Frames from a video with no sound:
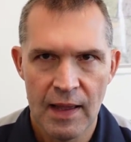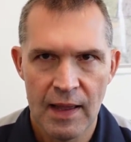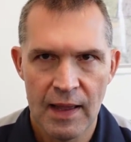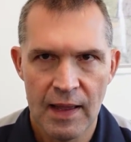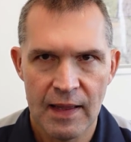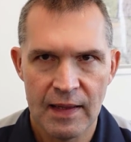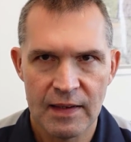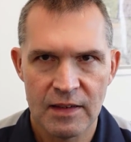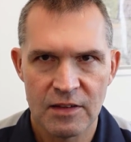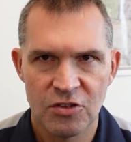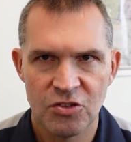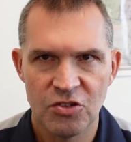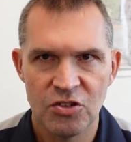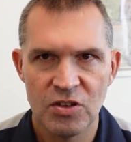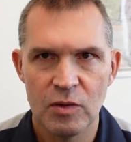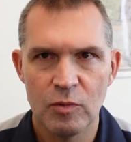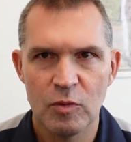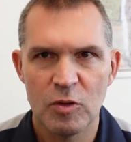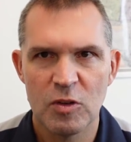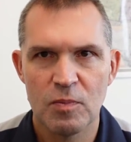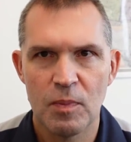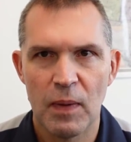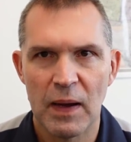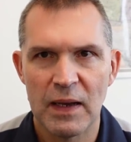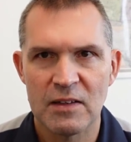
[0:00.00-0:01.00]
and she
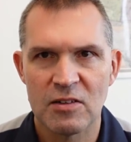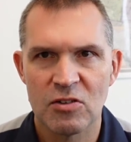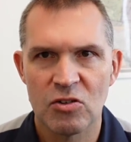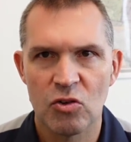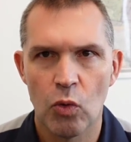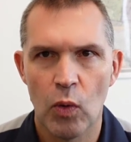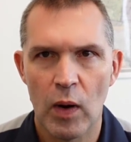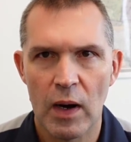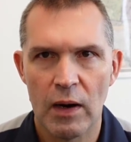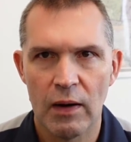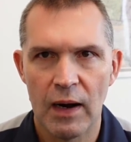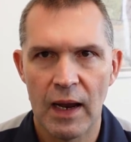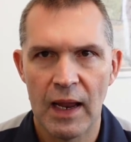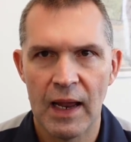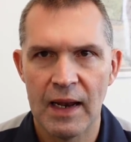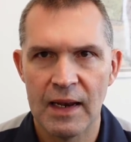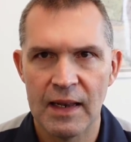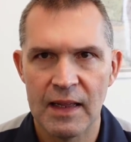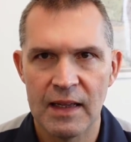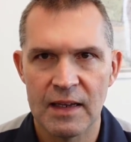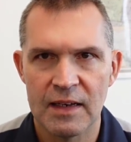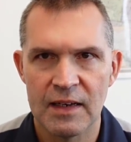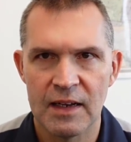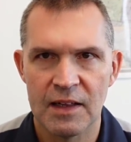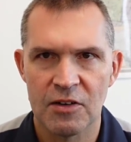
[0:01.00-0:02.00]
was by Square
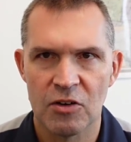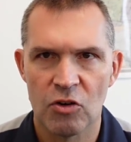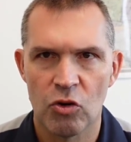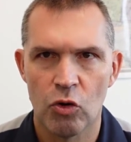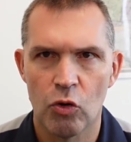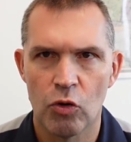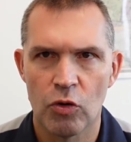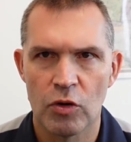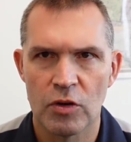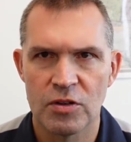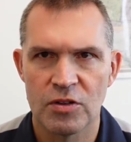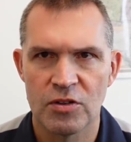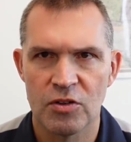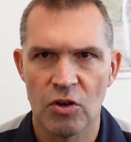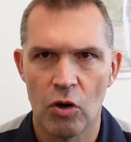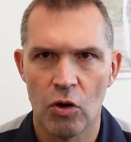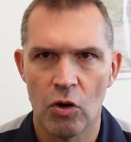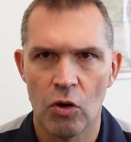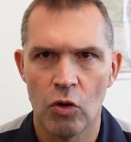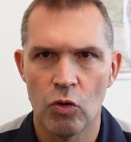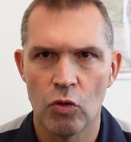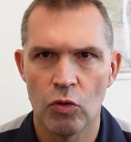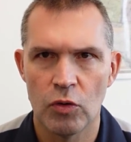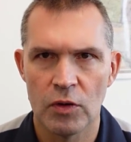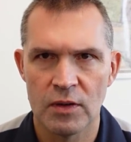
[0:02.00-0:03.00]
Eddie, another horse
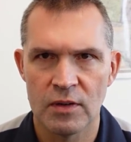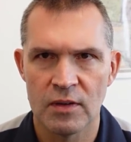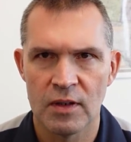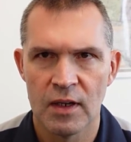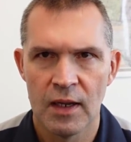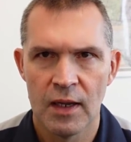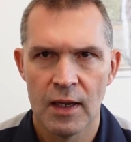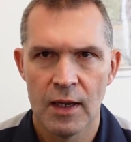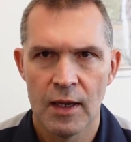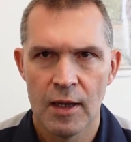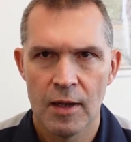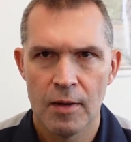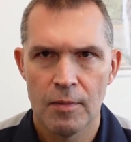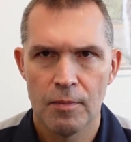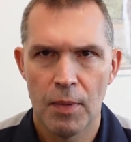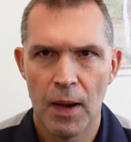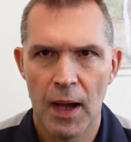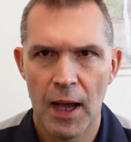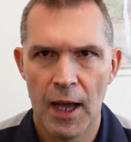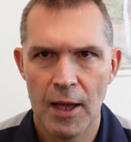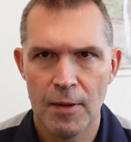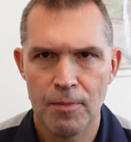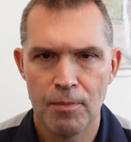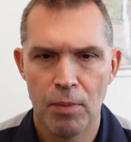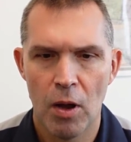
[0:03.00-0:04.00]
owned
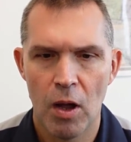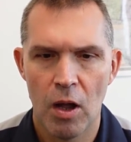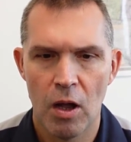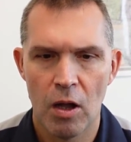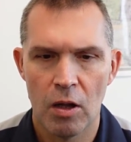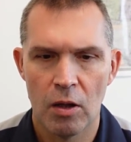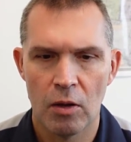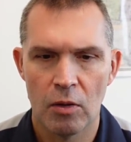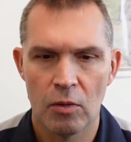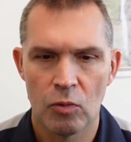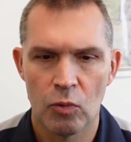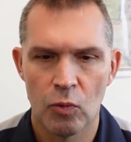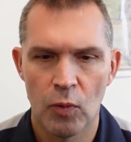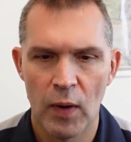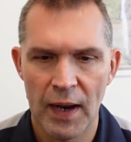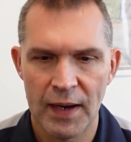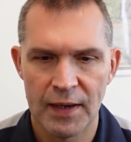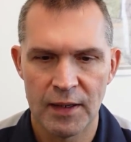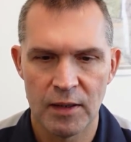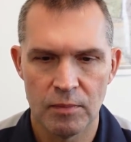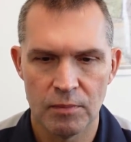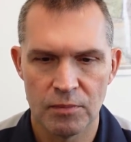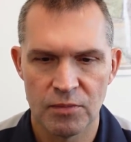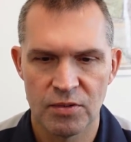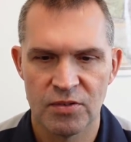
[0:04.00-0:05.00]
by Paul
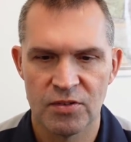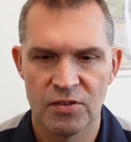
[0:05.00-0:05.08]
Redham.